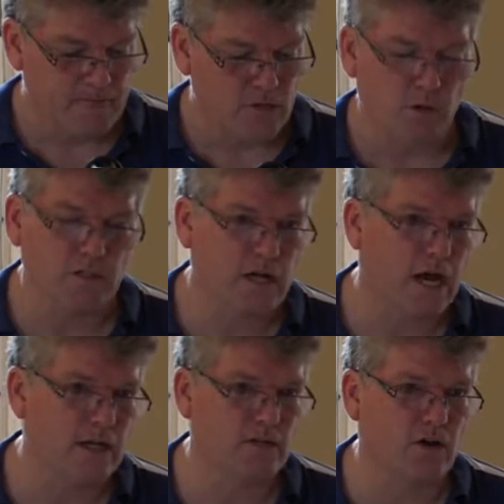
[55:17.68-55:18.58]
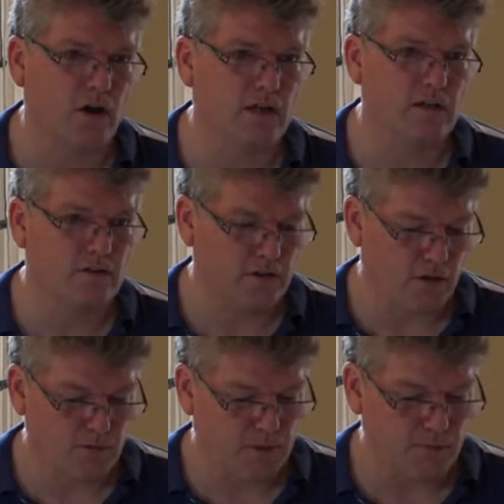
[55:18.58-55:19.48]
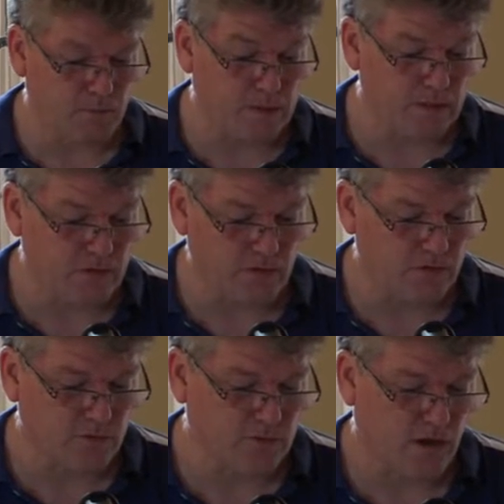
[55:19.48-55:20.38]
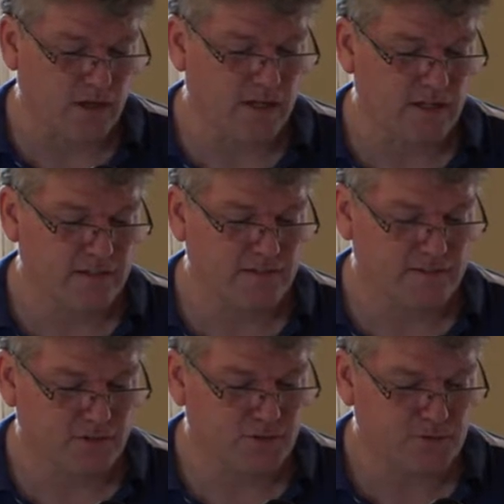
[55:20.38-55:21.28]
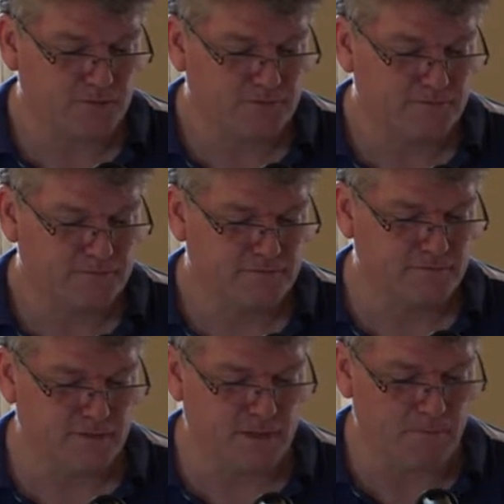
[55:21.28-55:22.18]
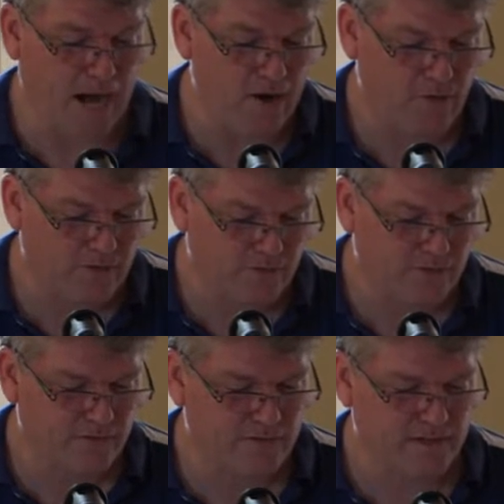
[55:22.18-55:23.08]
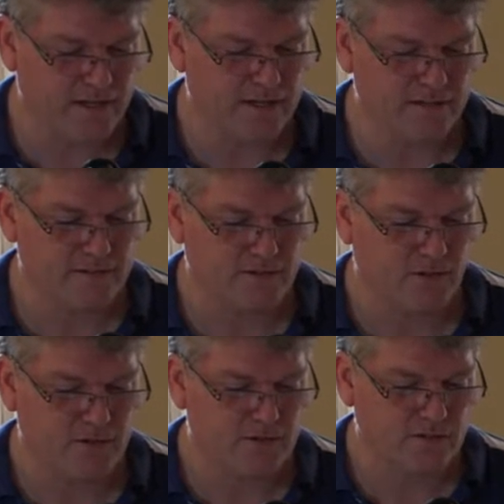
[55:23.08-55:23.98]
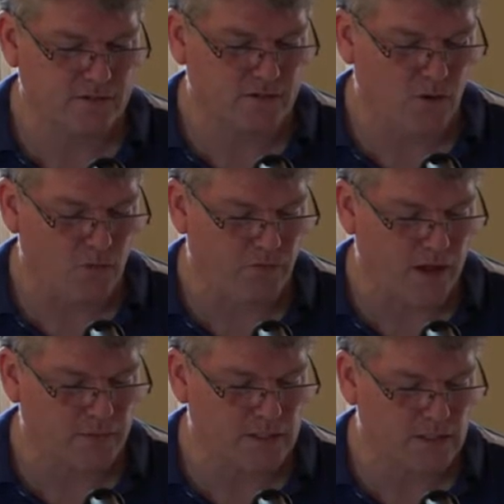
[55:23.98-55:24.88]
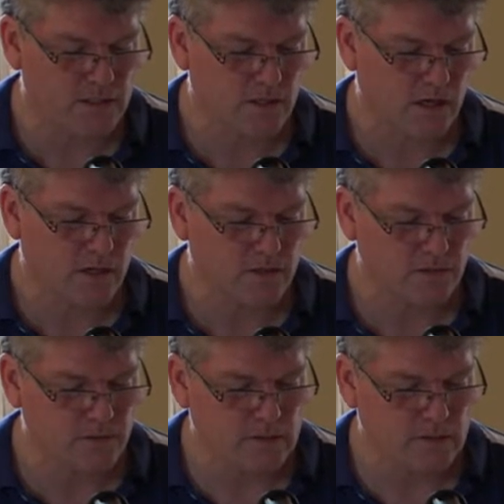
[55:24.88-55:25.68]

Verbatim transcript: So he's kind of talking to young people, but he's also talking to the parents in it. So it's, it's the whole family he's talking to.